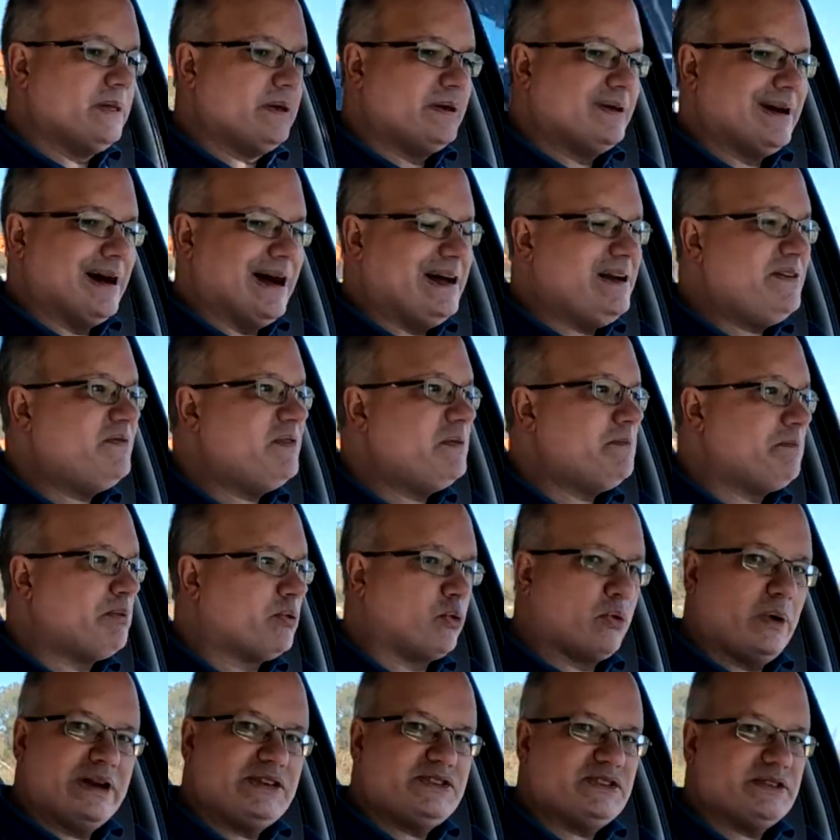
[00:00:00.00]
kind of
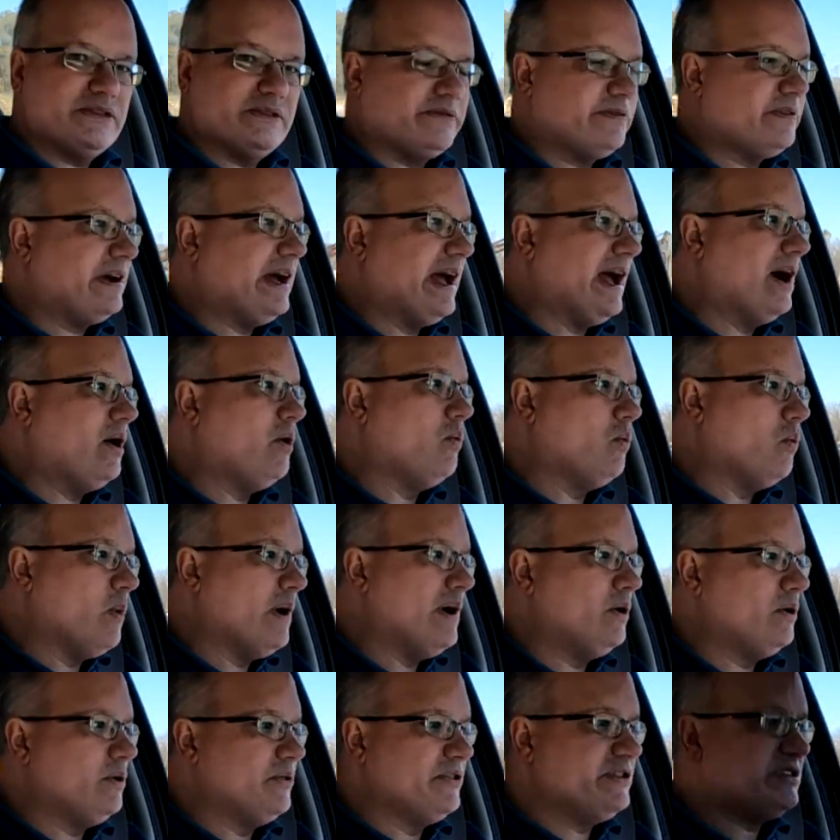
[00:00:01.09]
impressive how
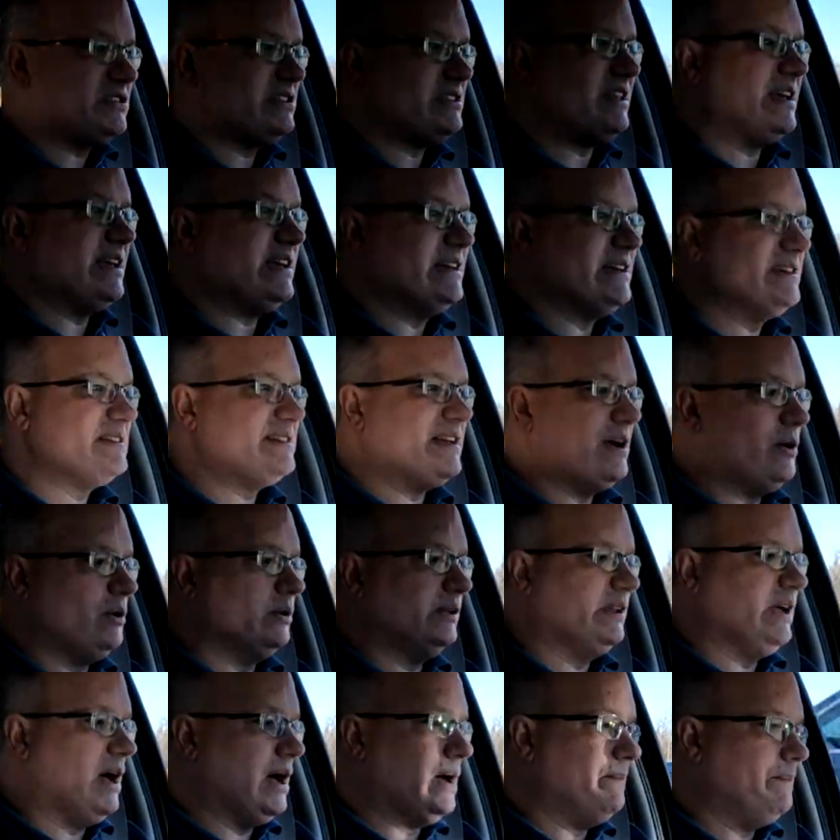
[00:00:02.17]
well this thing has
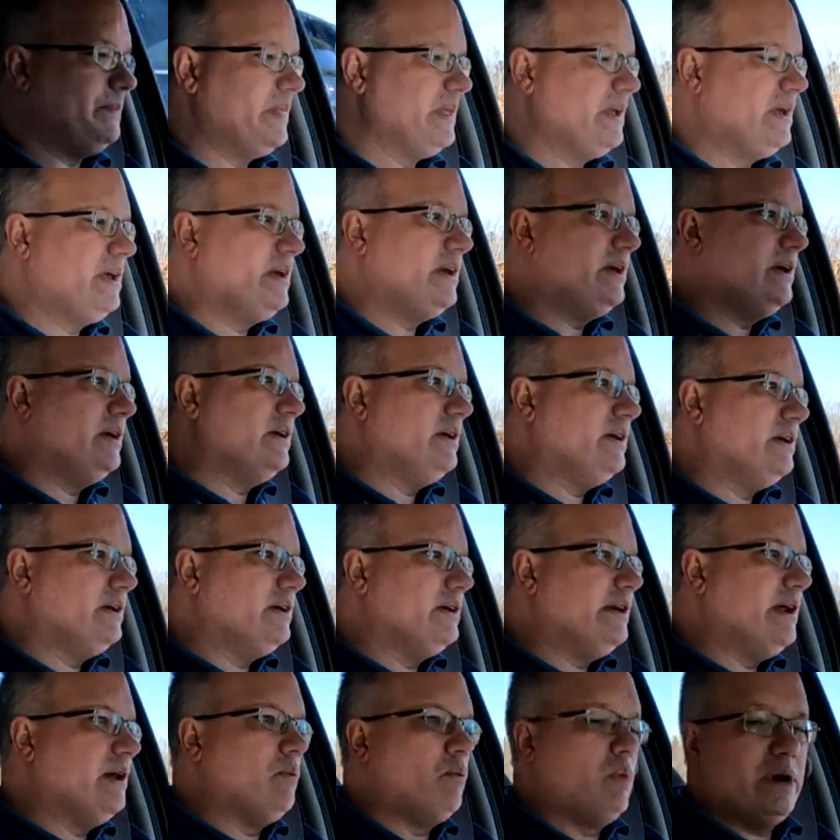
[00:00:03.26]
held up.
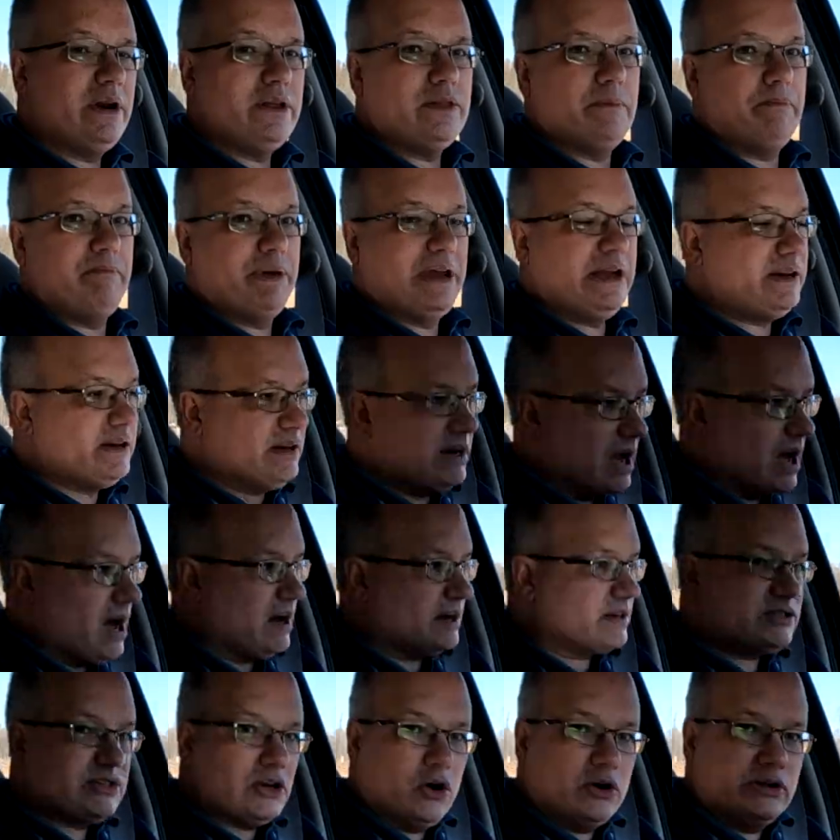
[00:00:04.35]
Now, one of the big
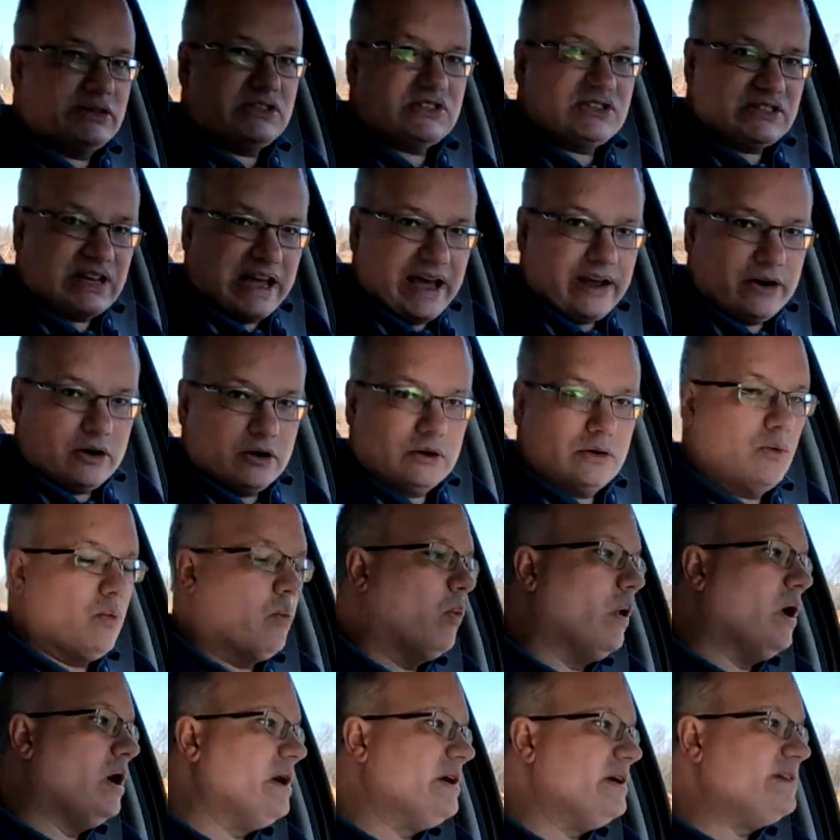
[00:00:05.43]
knocks on Saturn
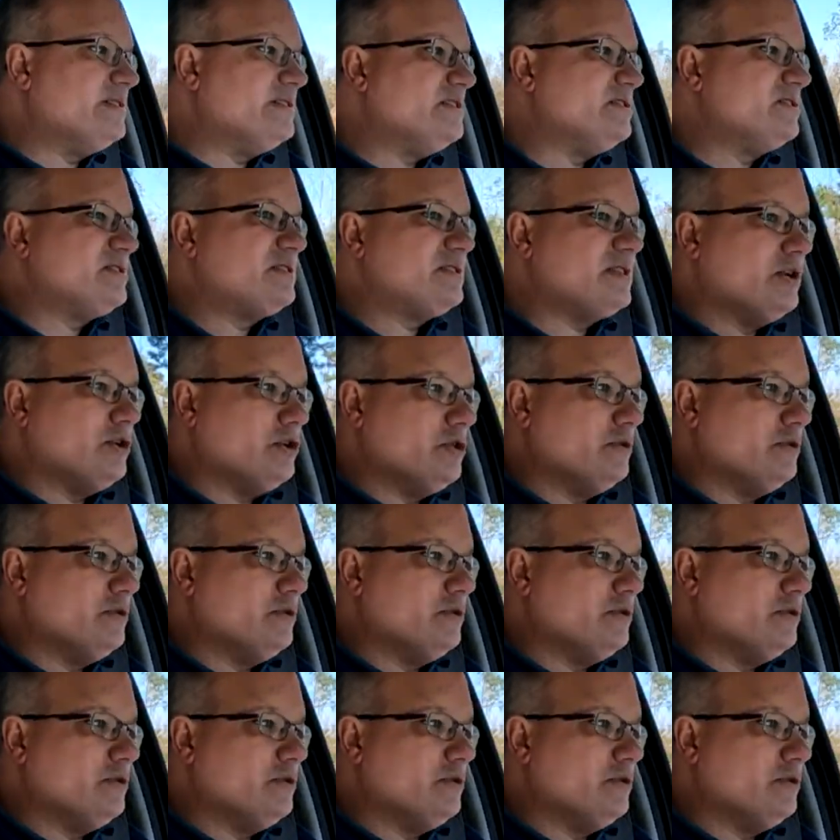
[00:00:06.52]
was